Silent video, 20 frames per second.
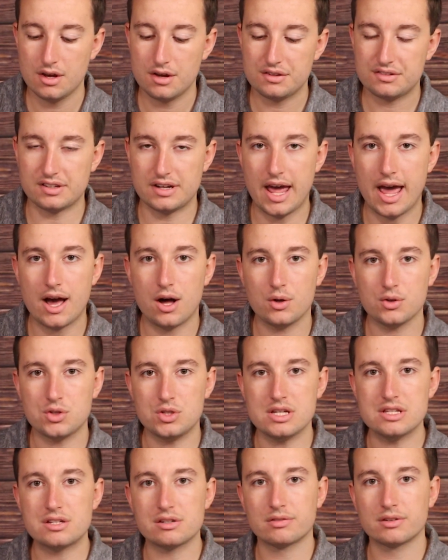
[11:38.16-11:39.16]
So now you
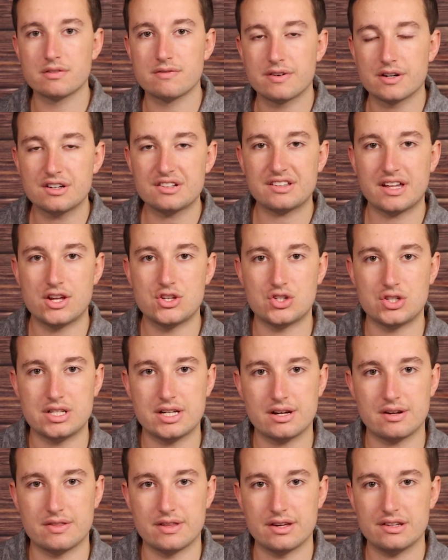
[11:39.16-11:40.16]
need to reverse
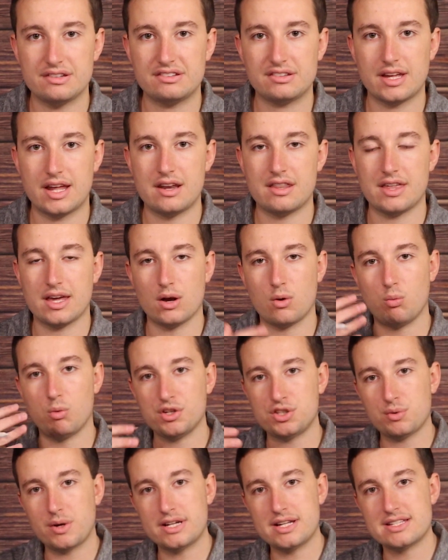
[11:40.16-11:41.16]
engineer this and think,
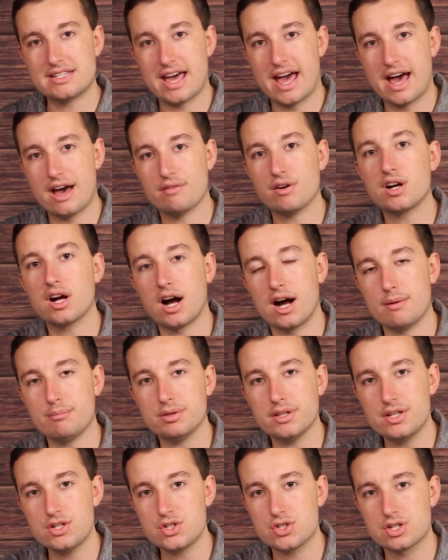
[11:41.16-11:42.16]
what do I need to have
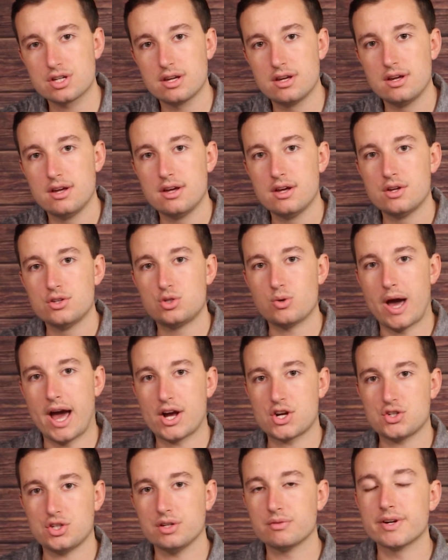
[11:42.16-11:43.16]
accomplished to
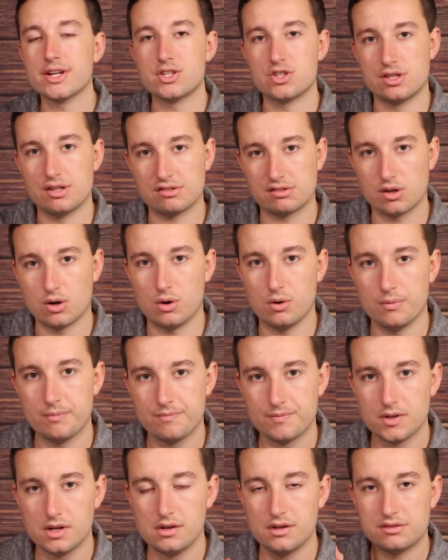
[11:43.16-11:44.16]
actually reach this goal?
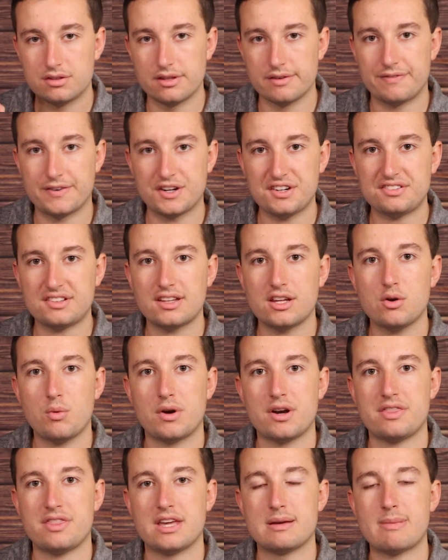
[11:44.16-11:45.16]
So the first thing that you
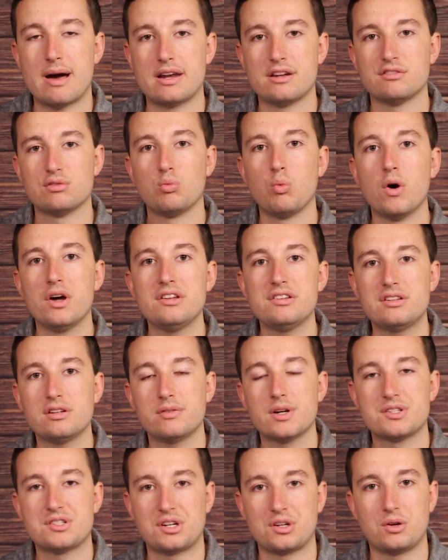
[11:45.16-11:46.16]
want to think about is, what is the
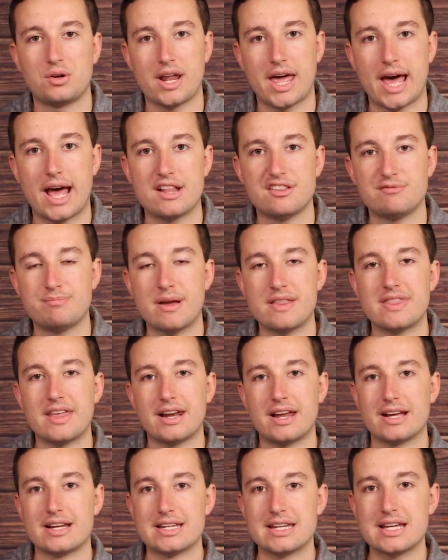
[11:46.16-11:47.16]
return on ad spend that
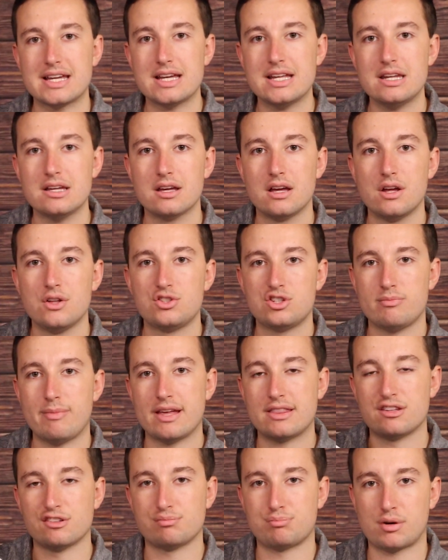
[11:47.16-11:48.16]
I need to
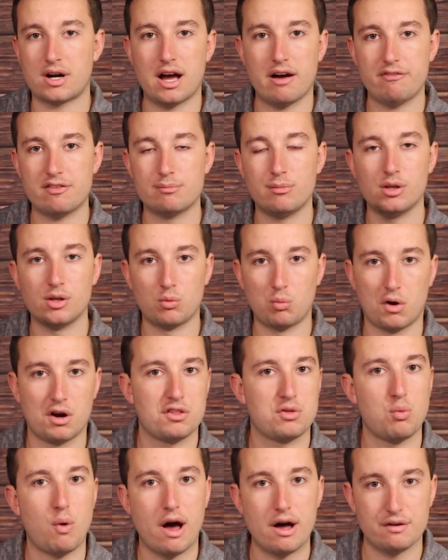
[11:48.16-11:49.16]
make this profitable and
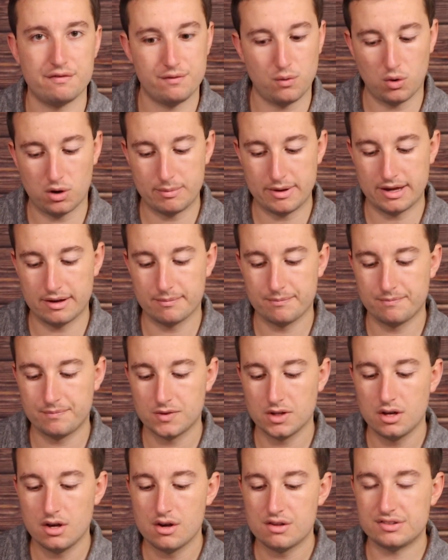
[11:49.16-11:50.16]
worthwhile for me?
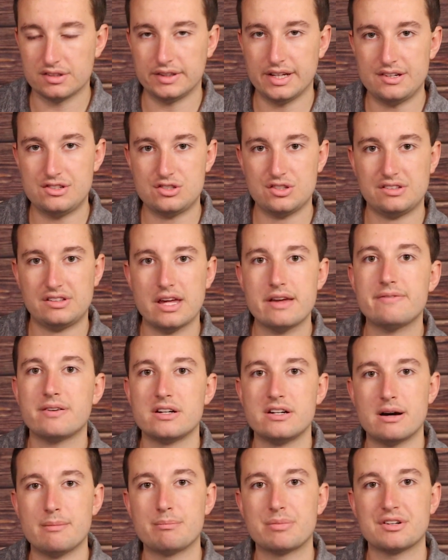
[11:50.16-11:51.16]
So let's just say, for
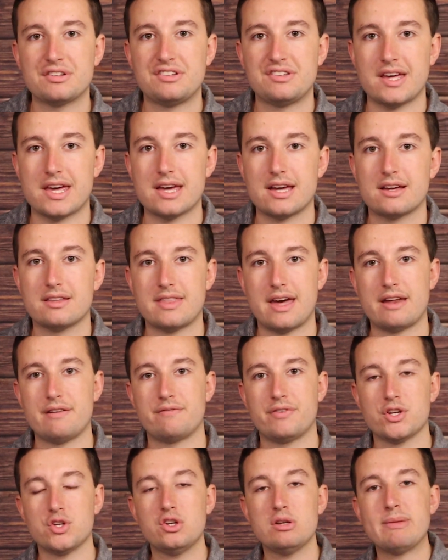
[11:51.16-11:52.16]
numbers' sake, that
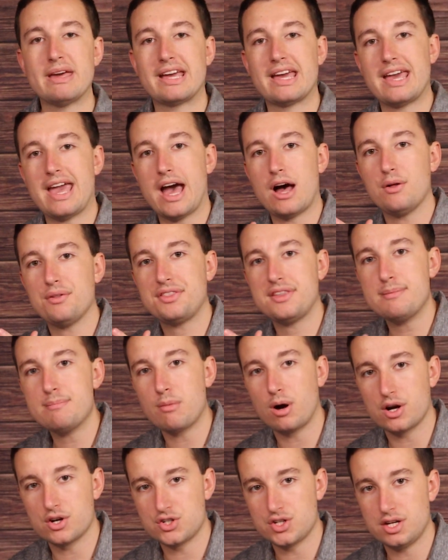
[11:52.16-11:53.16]
for you to make a healthy
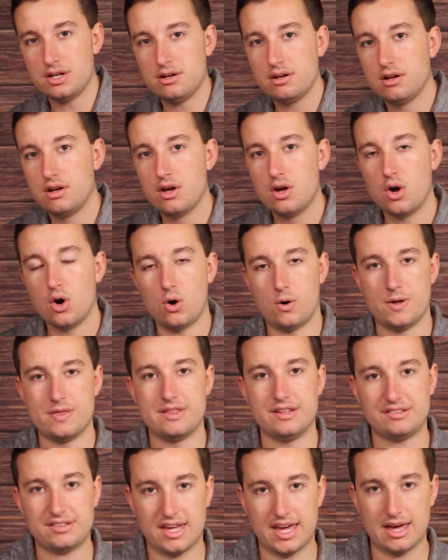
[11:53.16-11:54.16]
margin on
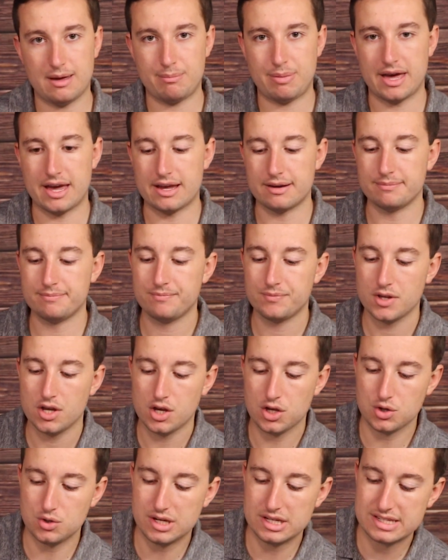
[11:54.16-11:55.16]
this campaign,
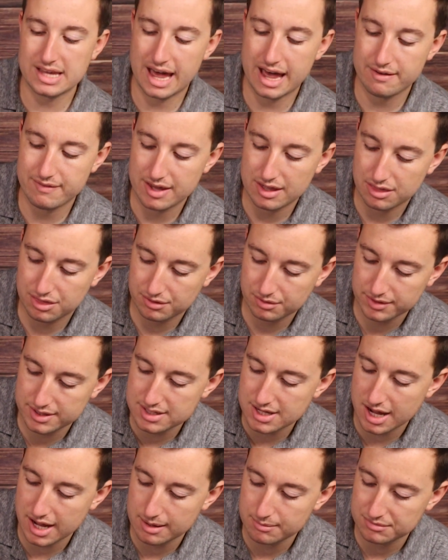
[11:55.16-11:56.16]
you need to have a 3
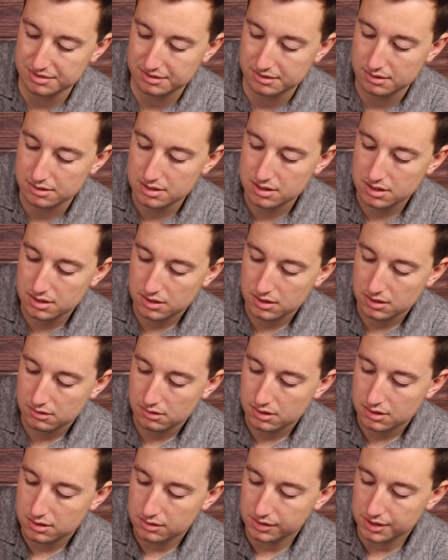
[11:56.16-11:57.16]
times
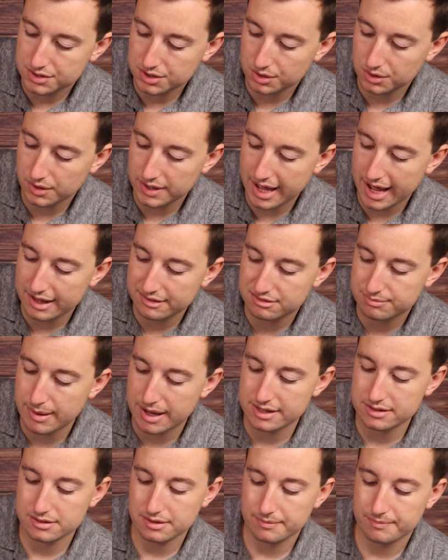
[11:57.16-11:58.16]
return on ad
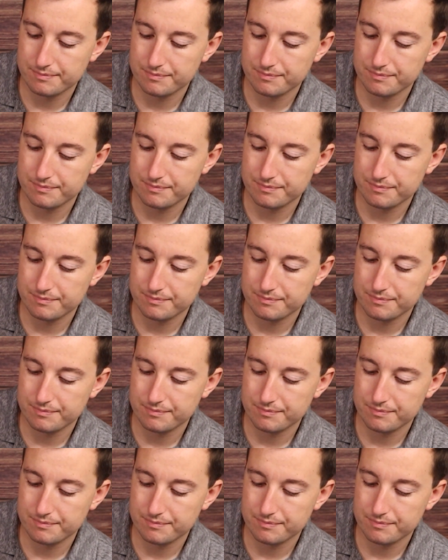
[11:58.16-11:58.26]
spend.